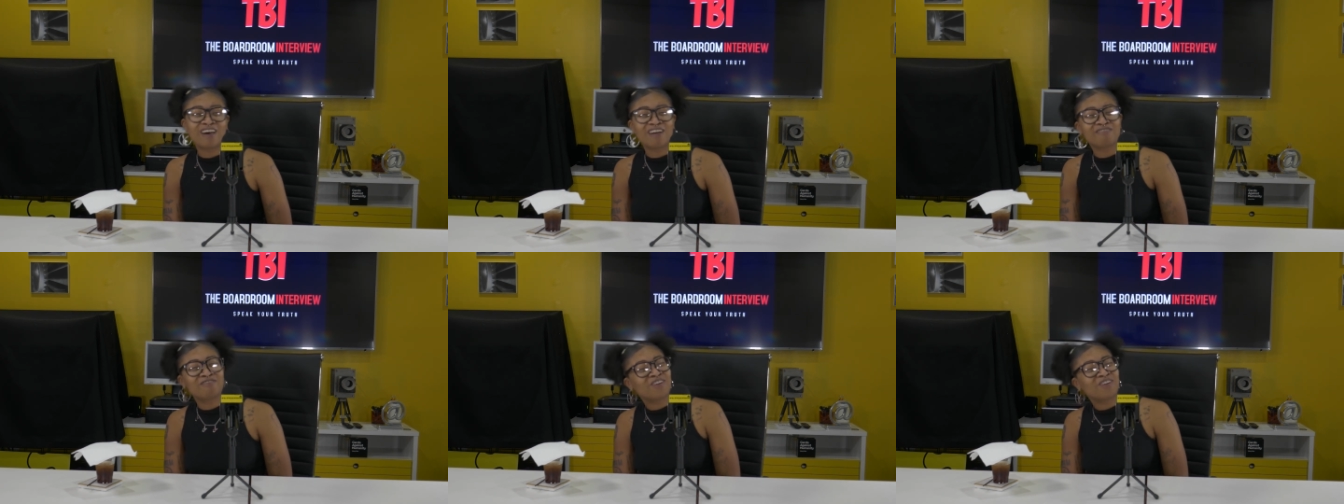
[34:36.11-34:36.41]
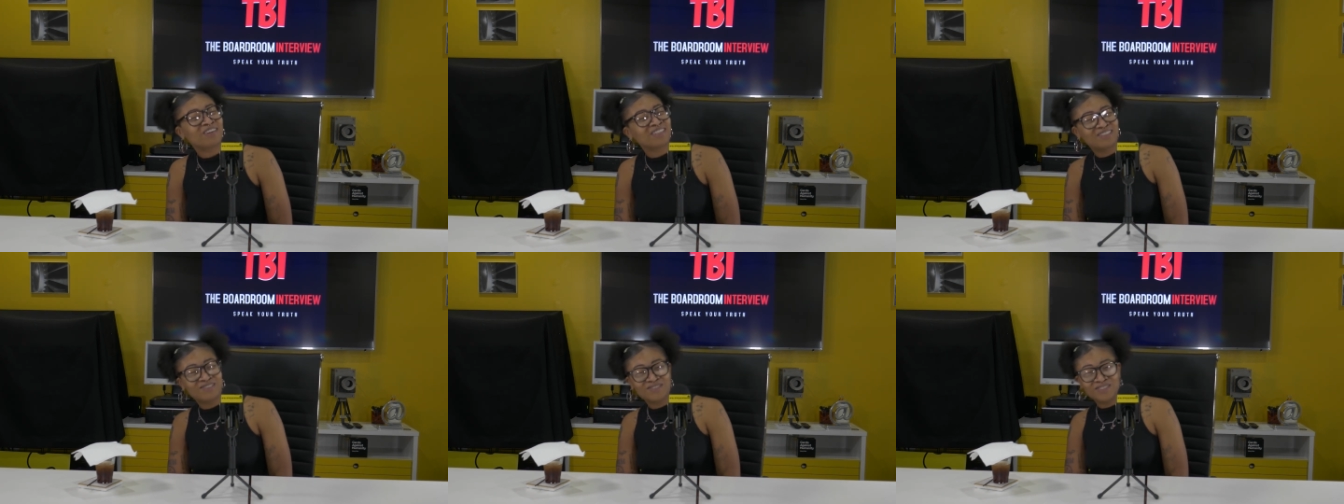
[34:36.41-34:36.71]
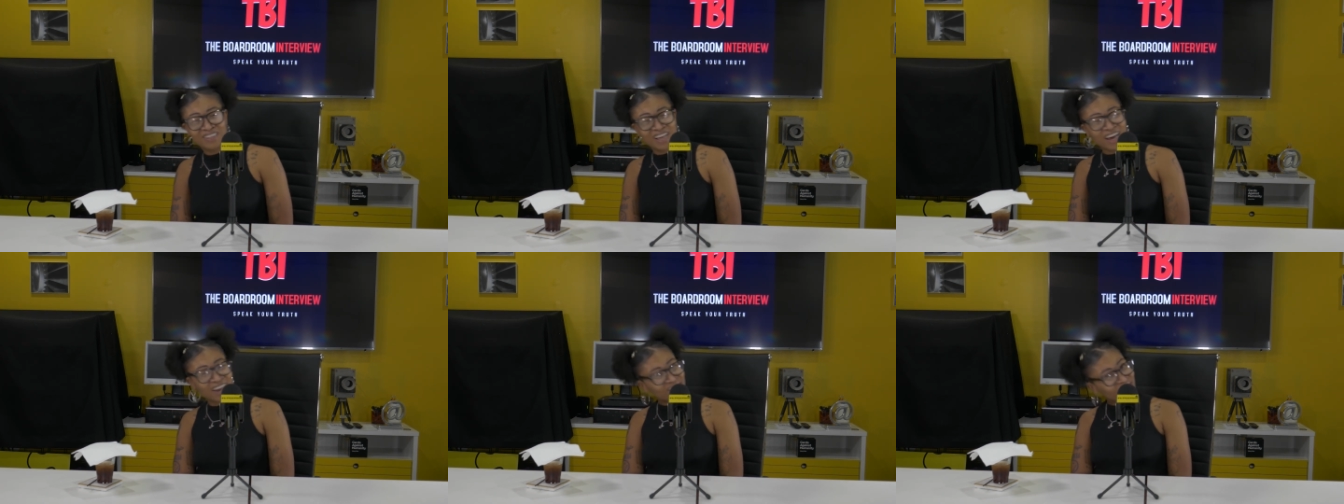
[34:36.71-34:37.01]
I've gone to a
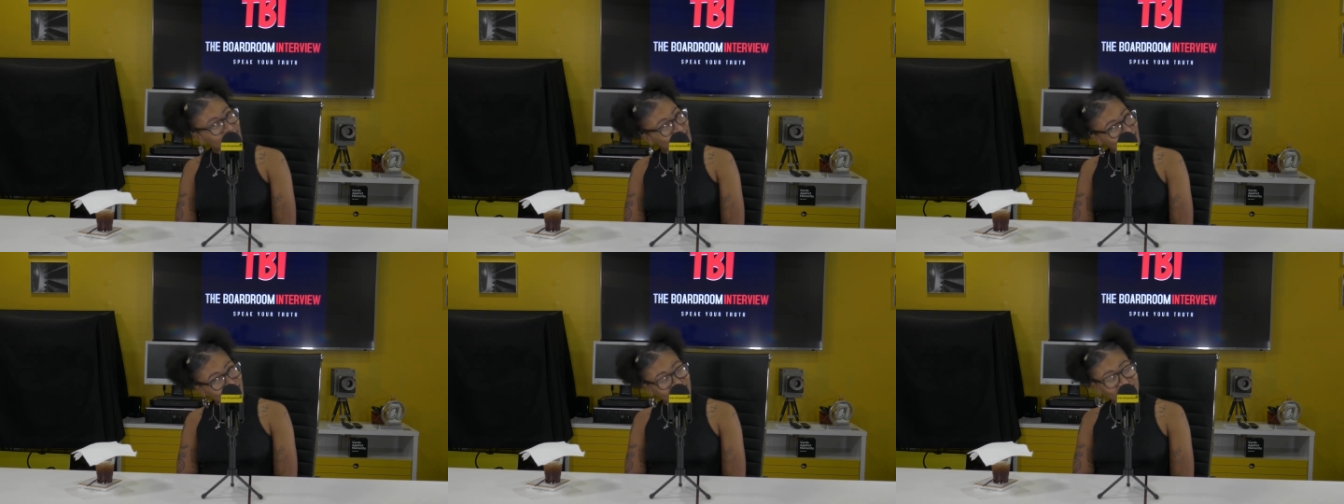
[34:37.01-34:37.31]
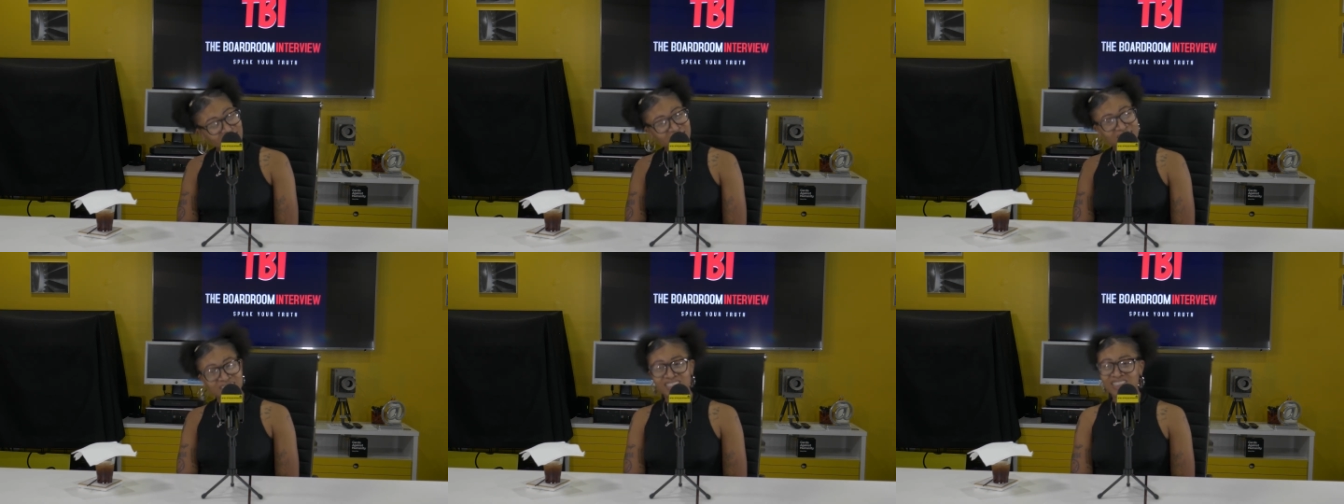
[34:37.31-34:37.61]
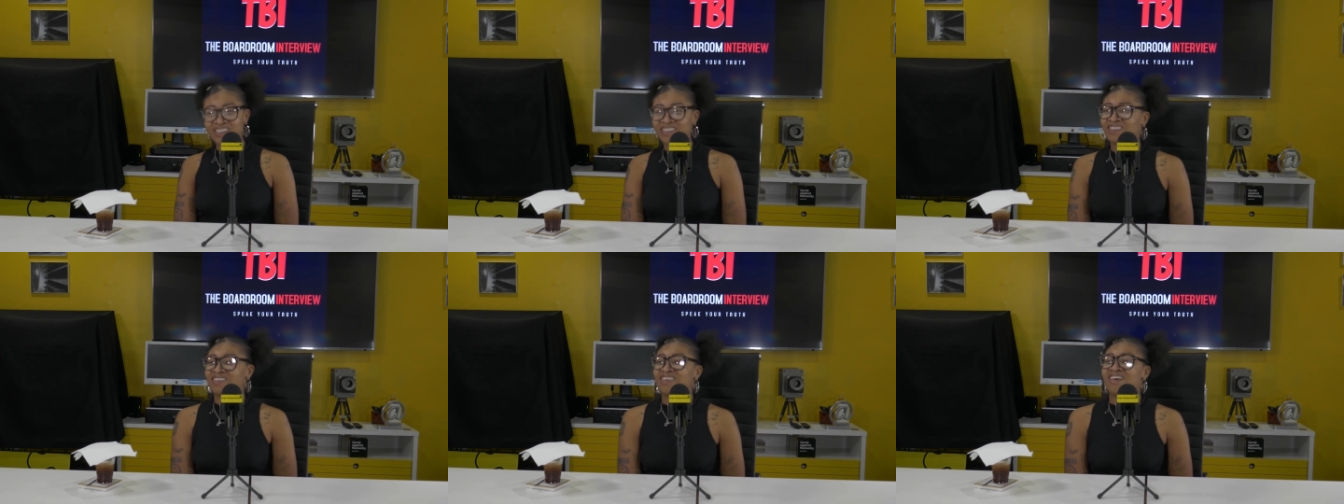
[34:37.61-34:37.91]
lot of
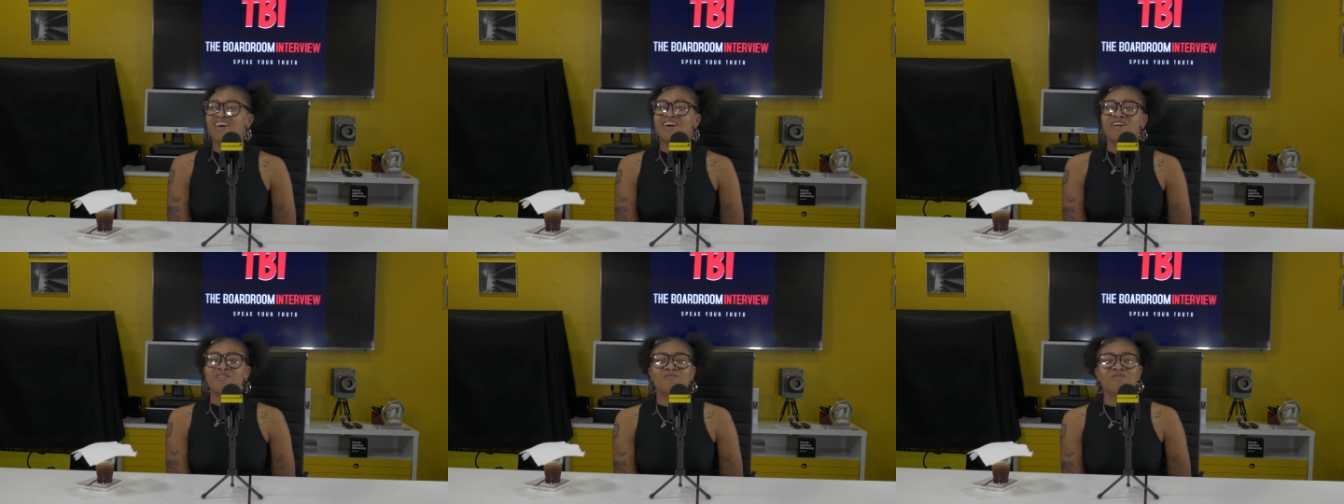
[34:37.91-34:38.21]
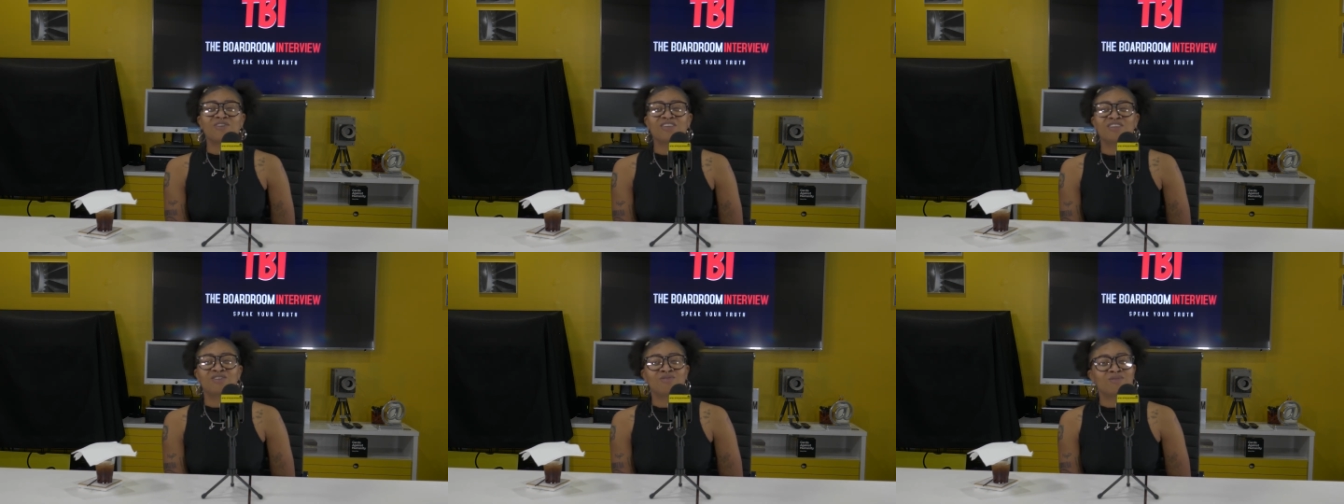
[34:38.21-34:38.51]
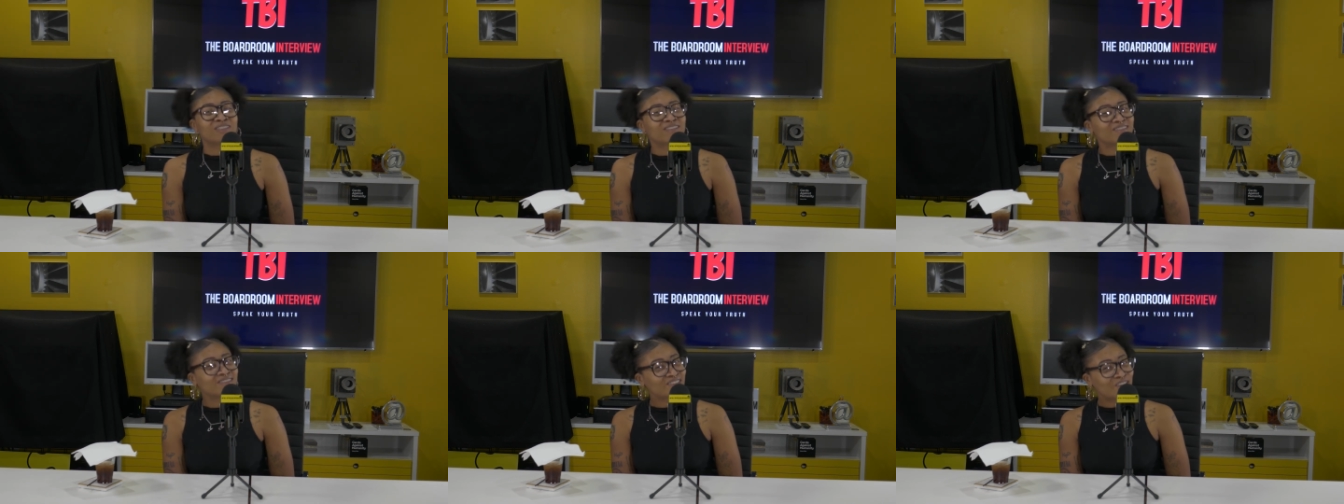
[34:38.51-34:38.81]
events where there
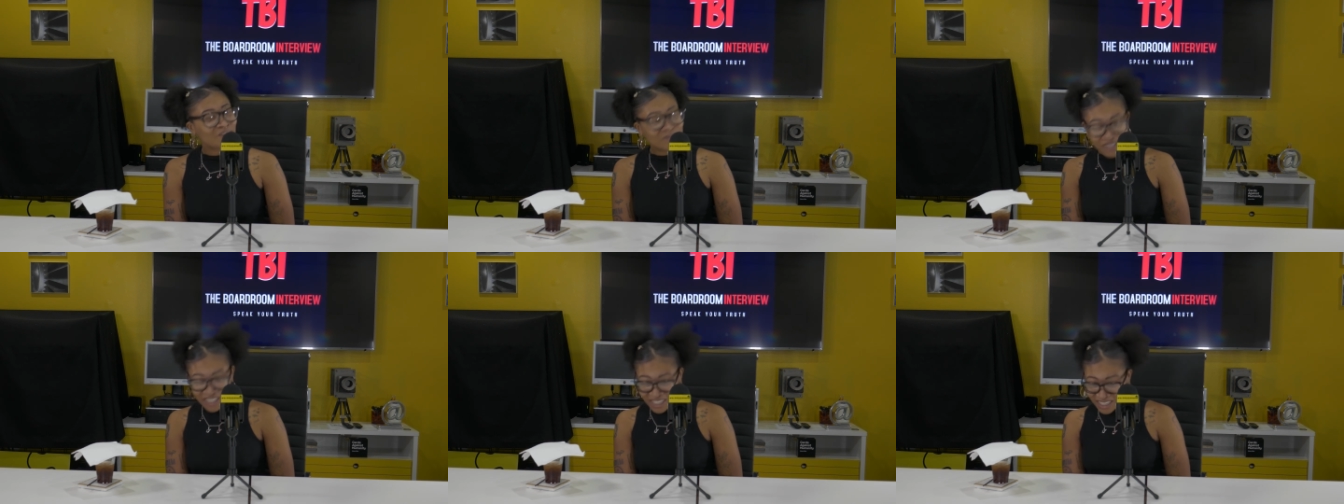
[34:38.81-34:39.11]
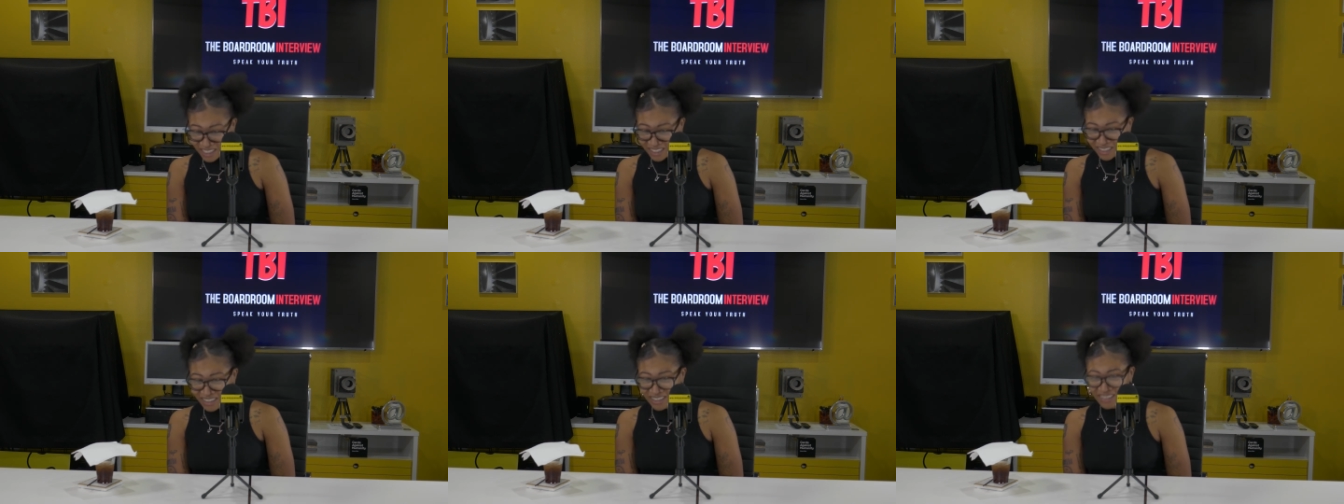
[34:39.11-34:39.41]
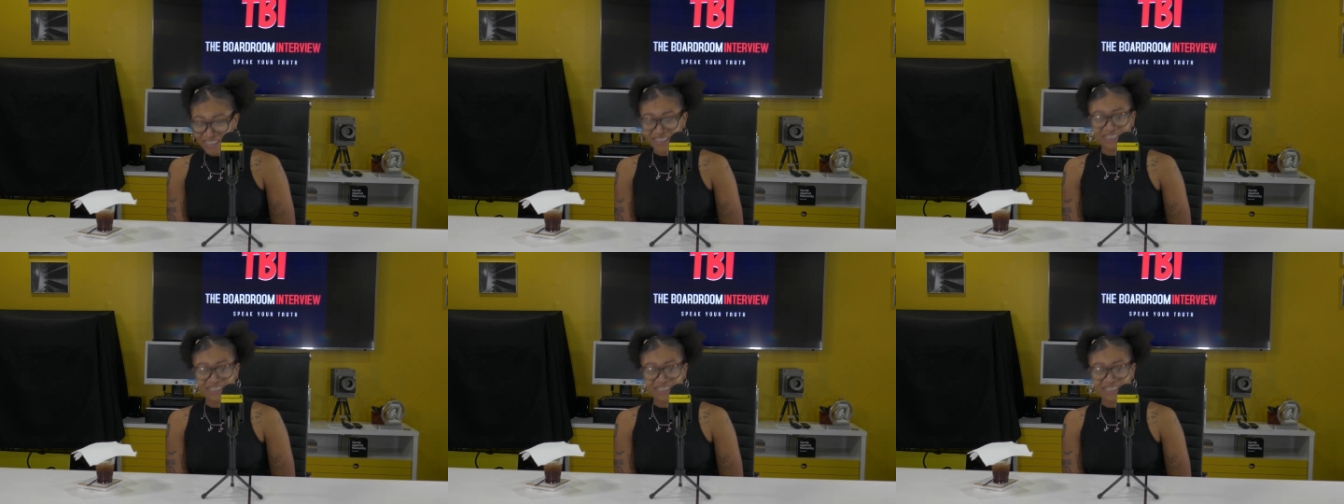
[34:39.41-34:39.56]
was no money.